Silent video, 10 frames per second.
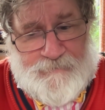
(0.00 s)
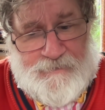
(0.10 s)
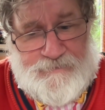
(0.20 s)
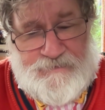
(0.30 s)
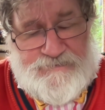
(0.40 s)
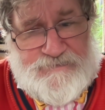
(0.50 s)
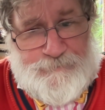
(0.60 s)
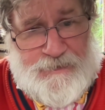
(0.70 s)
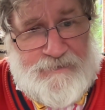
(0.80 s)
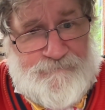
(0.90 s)
needs to
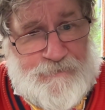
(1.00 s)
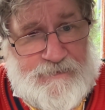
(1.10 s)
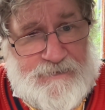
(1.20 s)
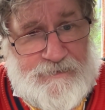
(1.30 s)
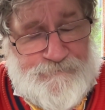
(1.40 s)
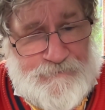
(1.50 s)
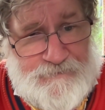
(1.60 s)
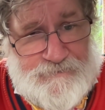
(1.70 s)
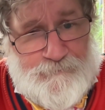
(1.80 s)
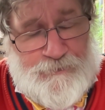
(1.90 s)
behave very carefully
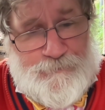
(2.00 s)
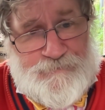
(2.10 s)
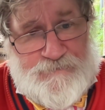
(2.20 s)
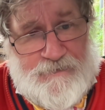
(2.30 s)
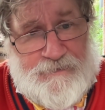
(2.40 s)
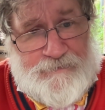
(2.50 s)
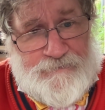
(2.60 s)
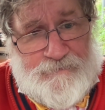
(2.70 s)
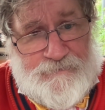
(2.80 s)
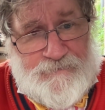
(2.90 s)
at the moment,
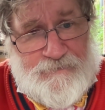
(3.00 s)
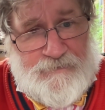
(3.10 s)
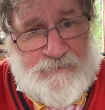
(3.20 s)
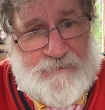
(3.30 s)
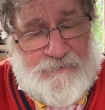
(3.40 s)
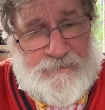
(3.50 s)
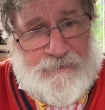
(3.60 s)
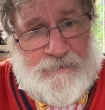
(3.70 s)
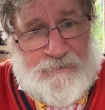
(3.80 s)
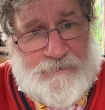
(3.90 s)
and
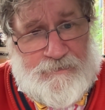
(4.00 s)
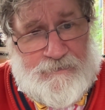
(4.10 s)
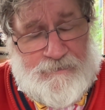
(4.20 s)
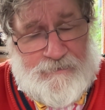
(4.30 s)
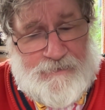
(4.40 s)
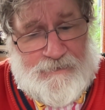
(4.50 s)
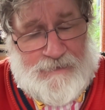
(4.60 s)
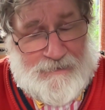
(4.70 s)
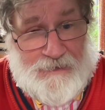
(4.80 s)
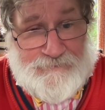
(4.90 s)

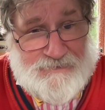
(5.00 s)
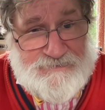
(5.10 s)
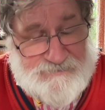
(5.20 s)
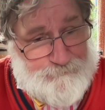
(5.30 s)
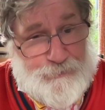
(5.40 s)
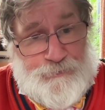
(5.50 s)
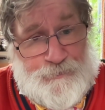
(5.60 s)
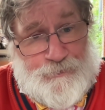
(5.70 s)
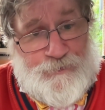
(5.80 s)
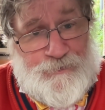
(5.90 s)
I
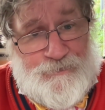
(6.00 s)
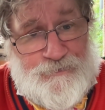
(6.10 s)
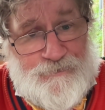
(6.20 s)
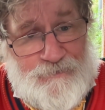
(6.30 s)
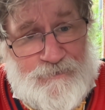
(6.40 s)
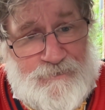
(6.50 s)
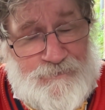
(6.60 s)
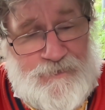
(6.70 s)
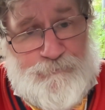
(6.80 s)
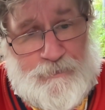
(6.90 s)
deplore
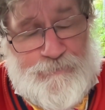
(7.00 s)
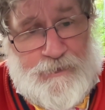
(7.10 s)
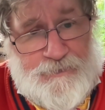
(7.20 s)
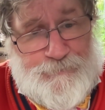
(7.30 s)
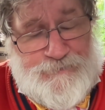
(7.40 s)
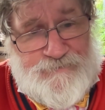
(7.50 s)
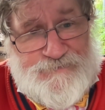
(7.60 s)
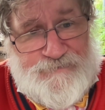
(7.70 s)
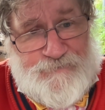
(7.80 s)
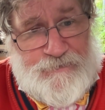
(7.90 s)
the bombardment of
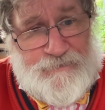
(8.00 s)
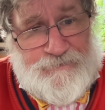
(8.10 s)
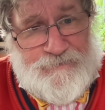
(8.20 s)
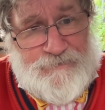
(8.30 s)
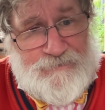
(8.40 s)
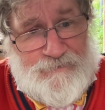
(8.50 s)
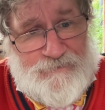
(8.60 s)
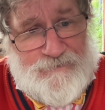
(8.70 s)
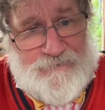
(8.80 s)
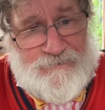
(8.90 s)
civilian
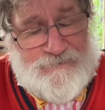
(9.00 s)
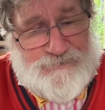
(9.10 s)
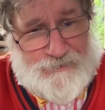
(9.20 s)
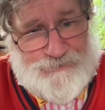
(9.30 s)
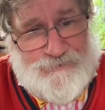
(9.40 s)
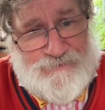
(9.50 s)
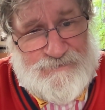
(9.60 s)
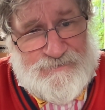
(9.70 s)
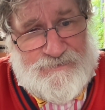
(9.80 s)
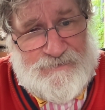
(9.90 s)

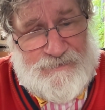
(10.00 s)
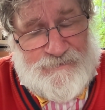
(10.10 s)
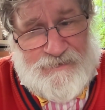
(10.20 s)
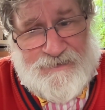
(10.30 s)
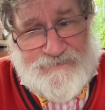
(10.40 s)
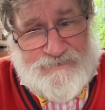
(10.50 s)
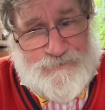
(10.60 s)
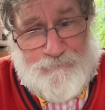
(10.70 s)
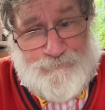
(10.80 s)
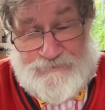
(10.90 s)
structures in the Gaza
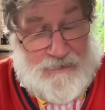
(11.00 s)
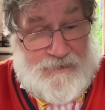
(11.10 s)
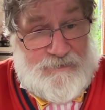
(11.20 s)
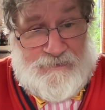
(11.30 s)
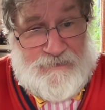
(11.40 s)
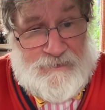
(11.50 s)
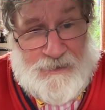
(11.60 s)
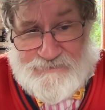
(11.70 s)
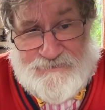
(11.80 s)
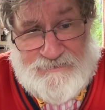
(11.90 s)
Strip. I
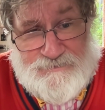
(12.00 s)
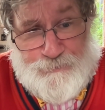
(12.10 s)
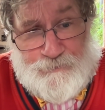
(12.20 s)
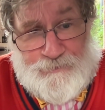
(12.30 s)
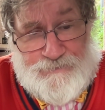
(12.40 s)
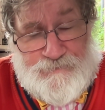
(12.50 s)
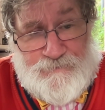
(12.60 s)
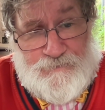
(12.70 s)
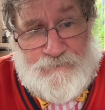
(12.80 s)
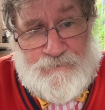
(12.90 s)
utterly deplore it
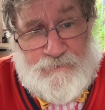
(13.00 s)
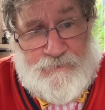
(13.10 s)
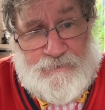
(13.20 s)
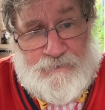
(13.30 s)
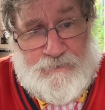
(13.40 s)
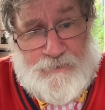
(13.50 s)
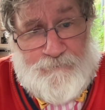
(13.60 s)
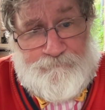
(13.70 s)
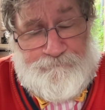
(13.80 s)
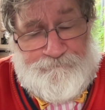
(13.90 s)

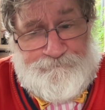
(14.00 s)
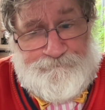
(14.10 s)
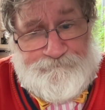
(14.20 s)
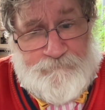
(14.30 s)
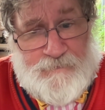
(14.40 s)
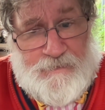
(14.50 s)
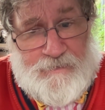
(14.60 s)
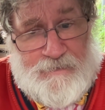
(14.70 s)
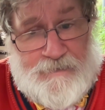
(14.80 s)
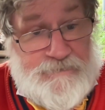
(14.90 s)
and
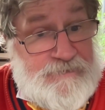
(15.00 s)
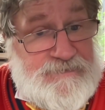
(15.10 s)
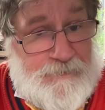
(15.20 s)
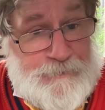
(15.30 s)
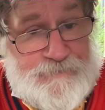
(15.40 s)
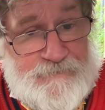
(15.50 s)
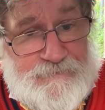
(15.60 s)
condemn it